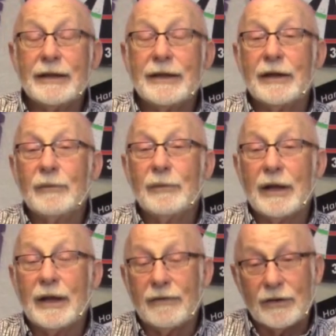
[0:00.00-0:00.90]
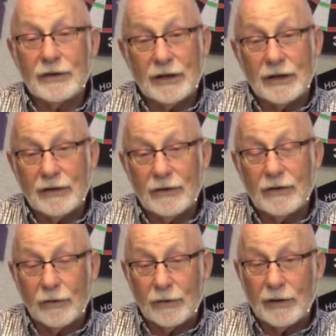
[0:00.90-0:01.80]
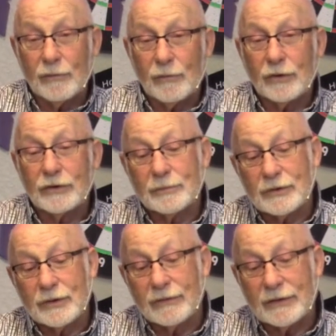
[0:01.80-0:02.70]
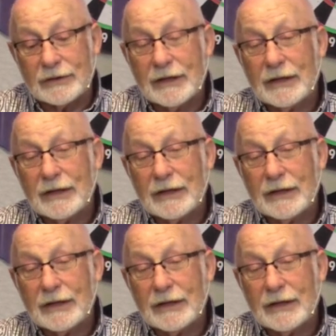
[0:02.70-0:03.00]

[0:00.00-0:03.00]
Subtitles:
Then we'll have our 10:30 worship service.